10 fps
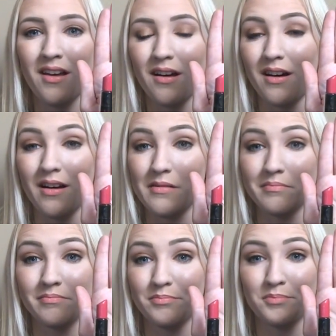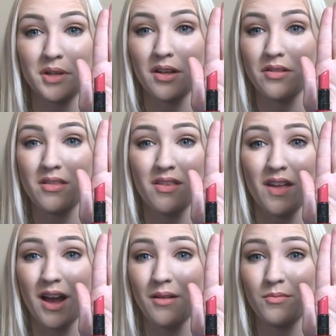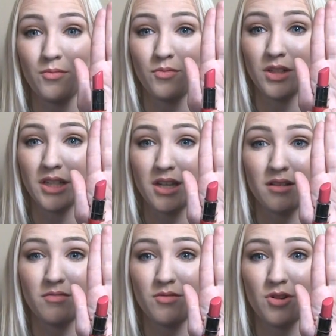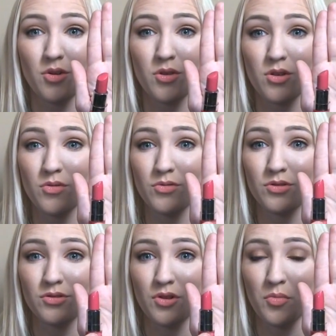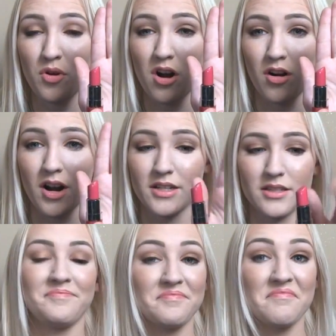But other than that, really no use, no progress.